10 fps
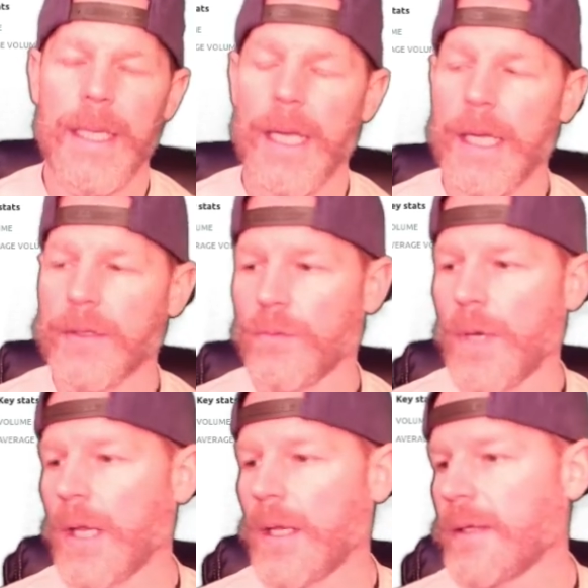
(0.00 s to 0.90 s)
as
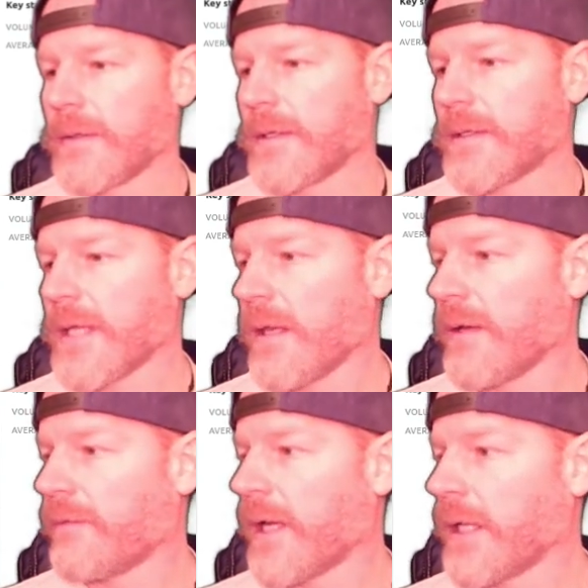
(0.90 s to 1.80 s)
well as the
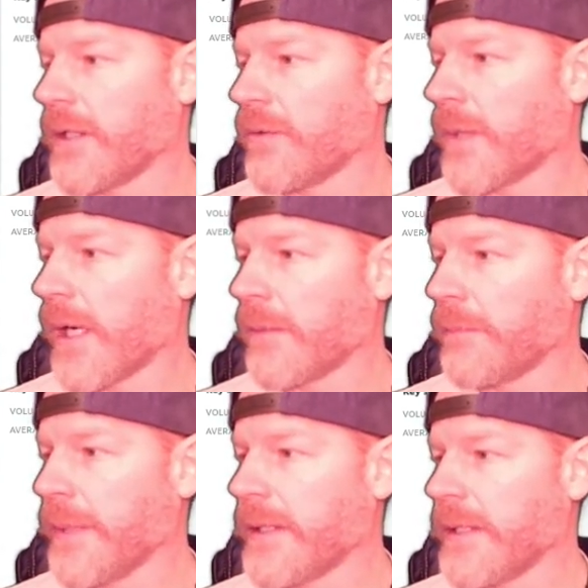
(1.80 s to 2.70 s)
selling volume on
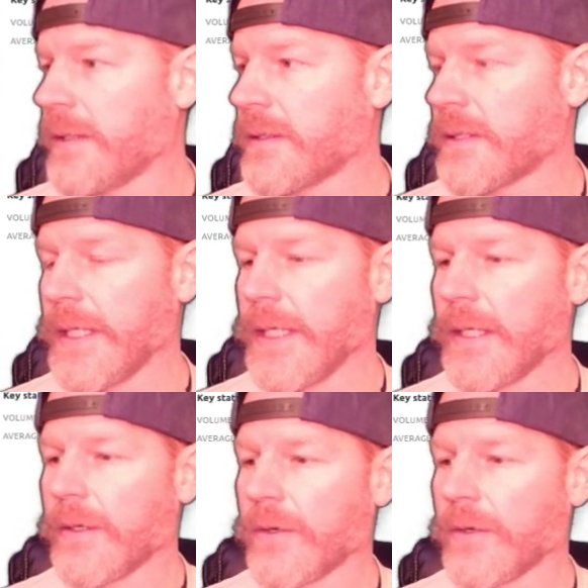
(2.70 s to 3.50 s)
BTC